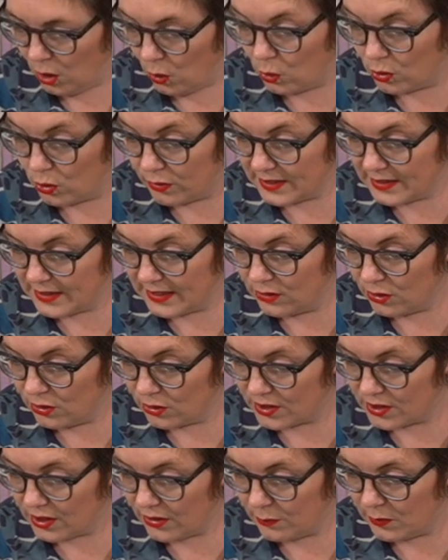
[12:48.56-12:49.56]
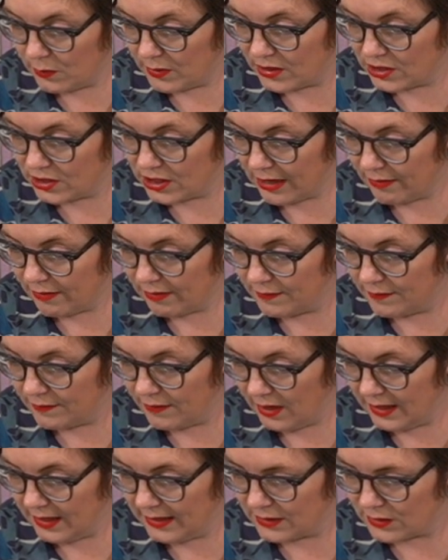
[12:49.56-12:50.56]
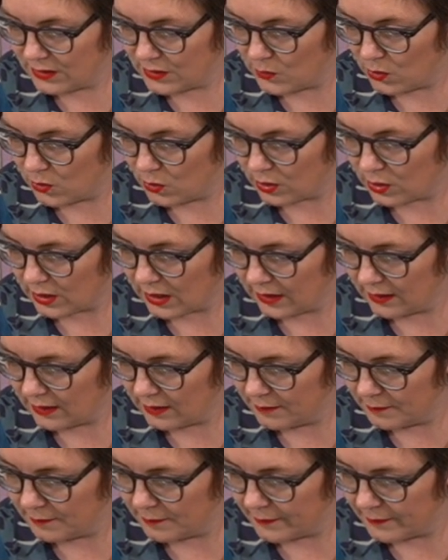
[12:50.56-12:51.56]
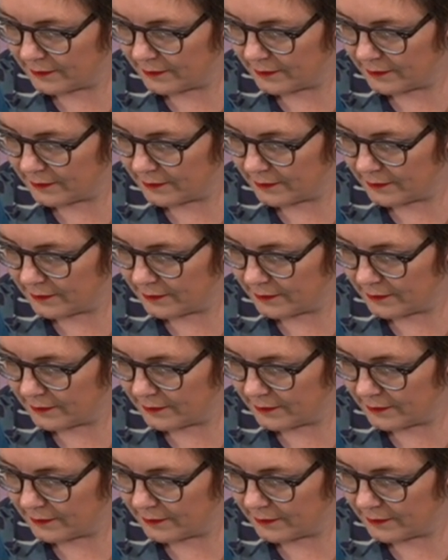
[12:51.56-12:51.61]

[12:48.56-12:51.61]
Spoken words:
Oh, Christine, you're sewing with the showering vine this morning.